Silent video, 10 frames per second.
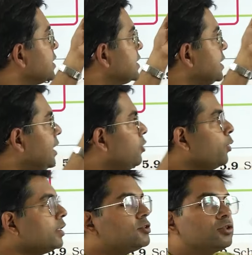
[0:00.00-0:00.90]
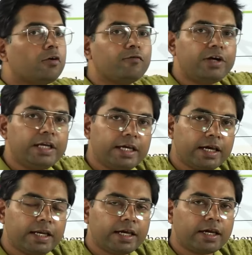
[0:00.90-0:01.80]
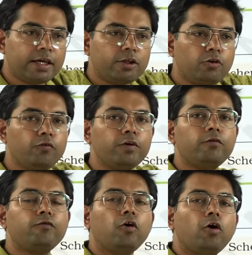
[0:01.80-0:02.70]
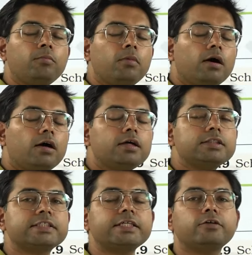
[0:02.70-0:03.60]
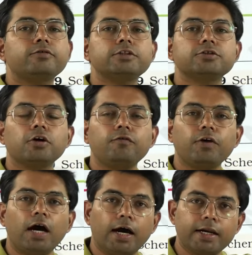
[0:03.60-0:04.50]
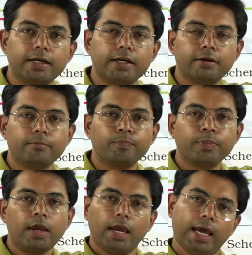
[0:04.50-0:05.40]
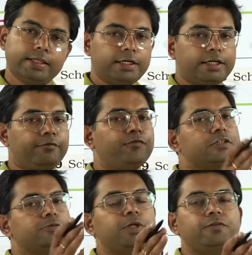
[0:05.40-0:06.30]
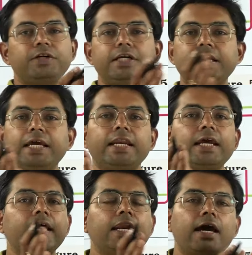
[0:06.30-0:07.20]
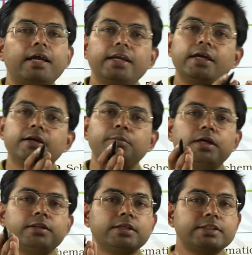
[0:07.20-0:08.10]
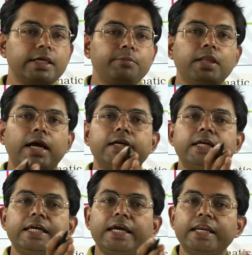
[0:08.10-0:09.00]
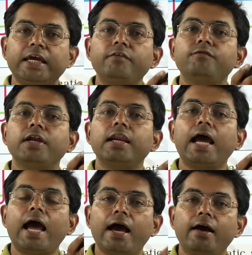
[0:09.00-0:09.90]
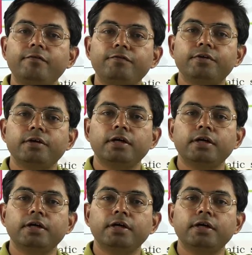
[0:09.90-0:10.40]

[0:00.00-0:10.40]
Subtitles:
the sequence of DNA you will form a sequence of RNA. And the difference between DNA and RNA remain the same, that DNA will have